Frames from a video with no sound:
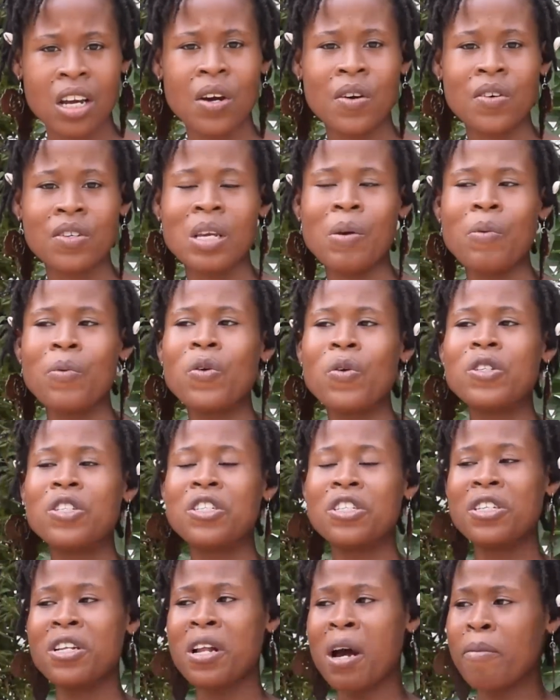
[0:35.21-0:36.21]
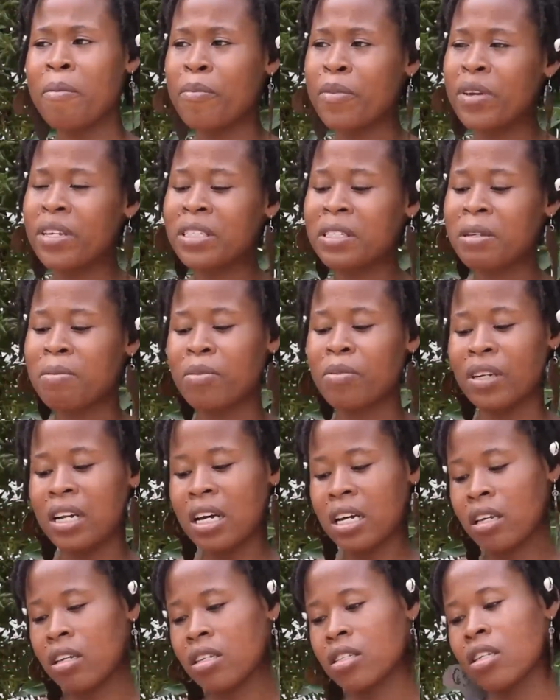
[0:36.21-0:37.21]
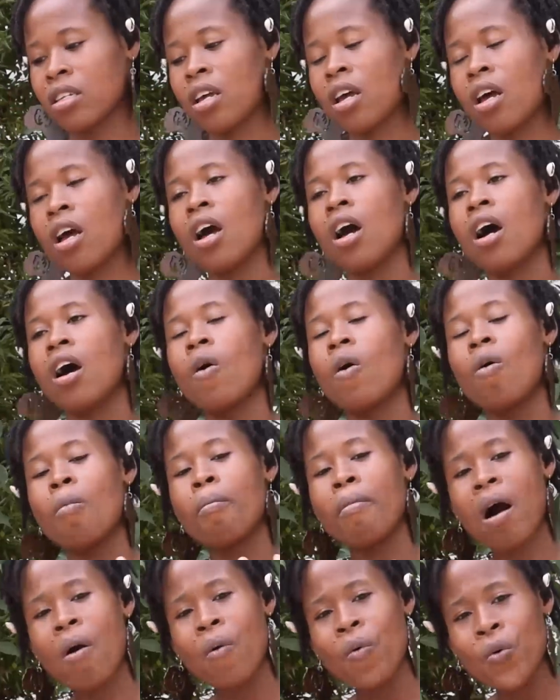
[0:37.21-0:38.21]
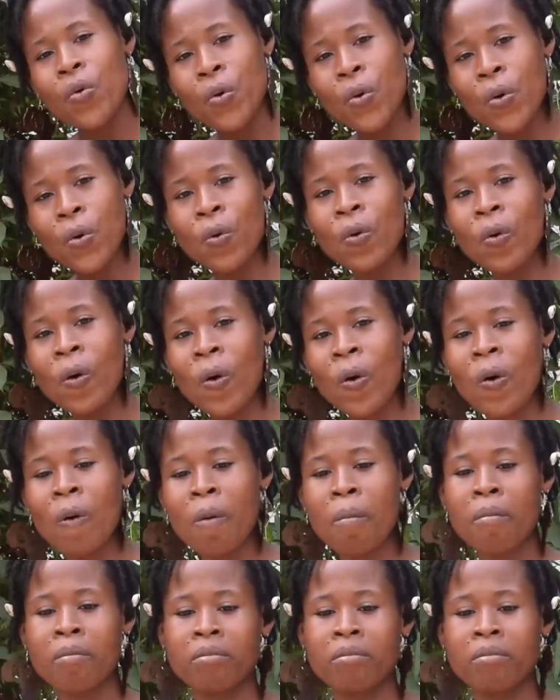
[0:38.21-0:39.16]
Okay, we know Jinyami symbolize or Mawuko or